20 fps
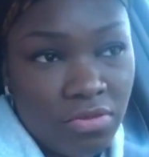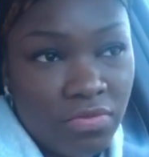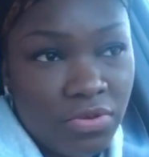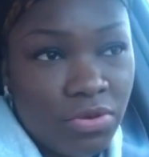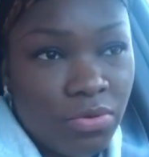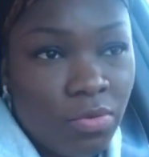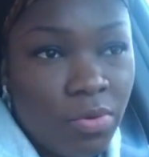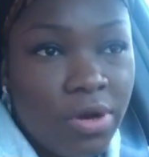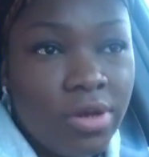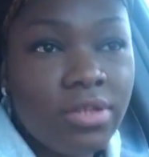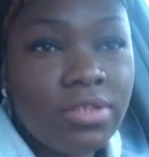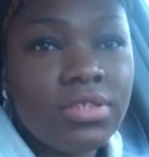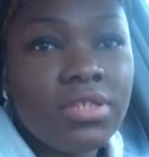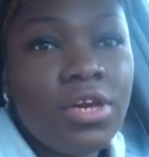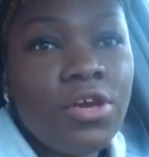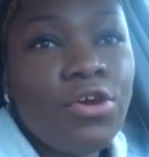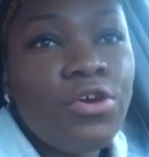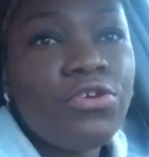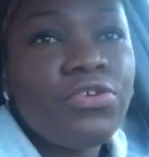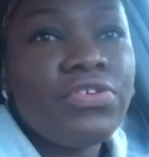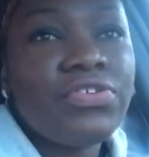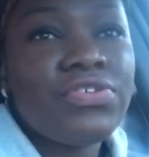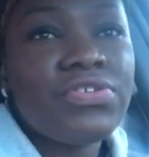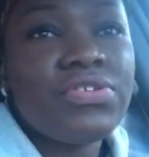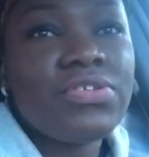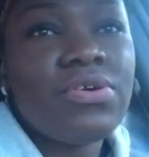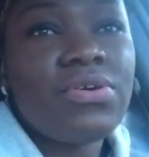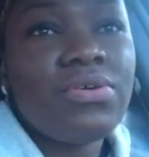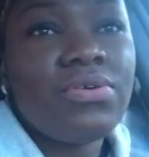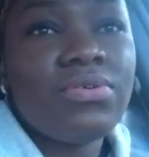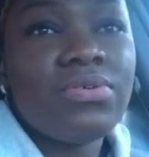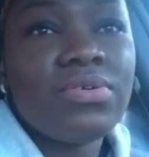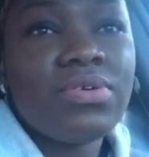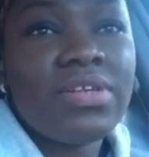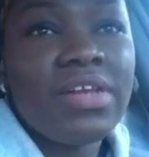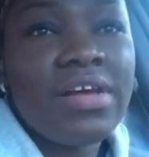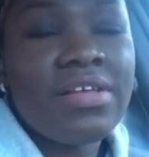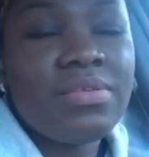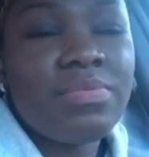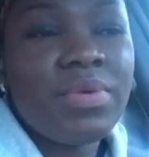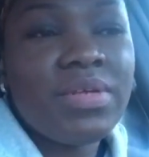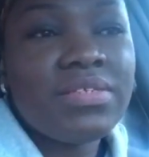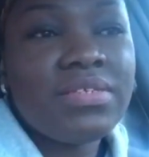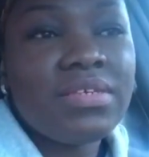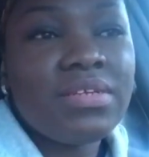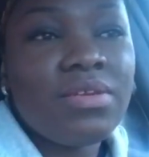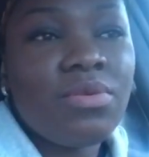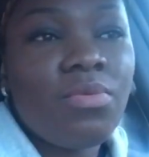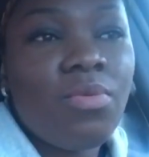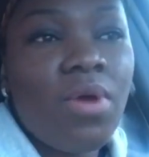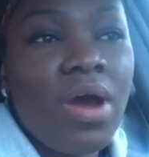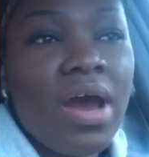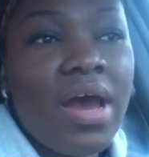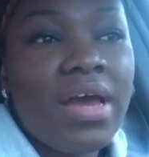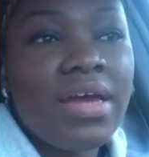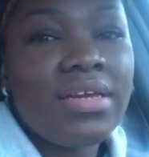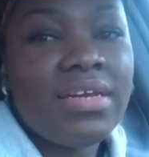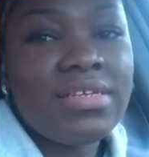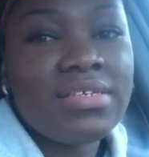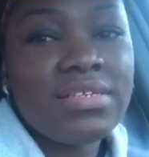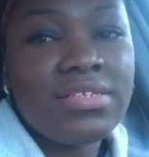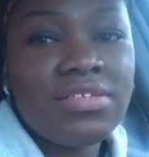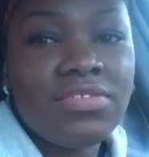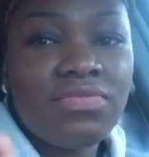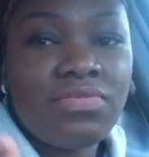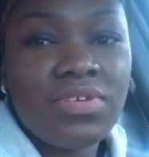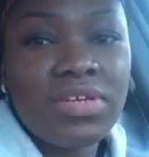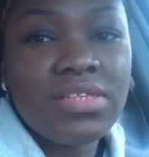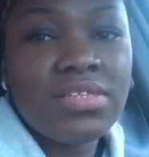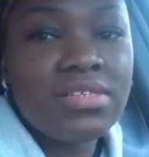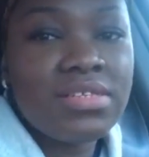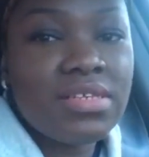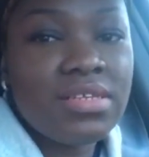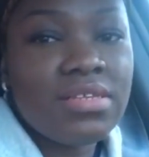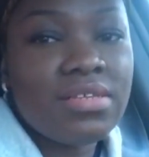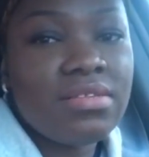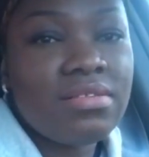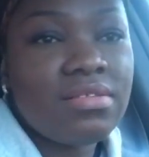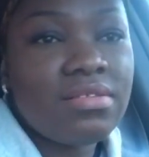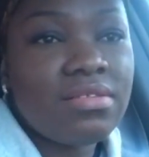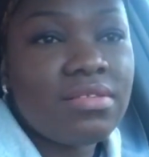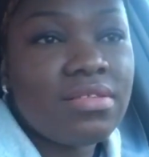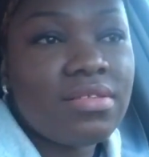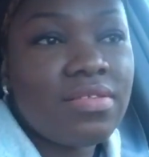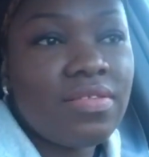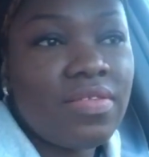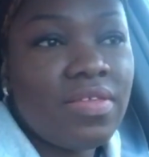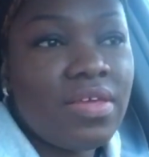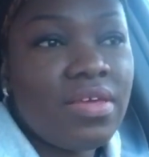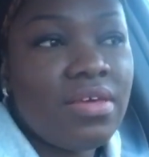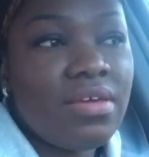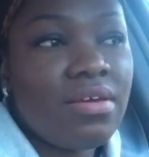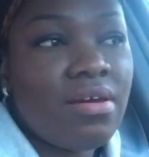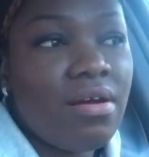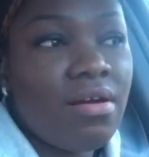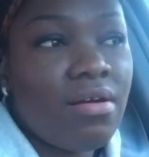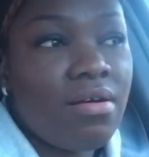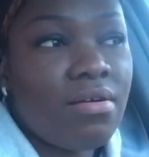the world. So that's basically why there's a difference in the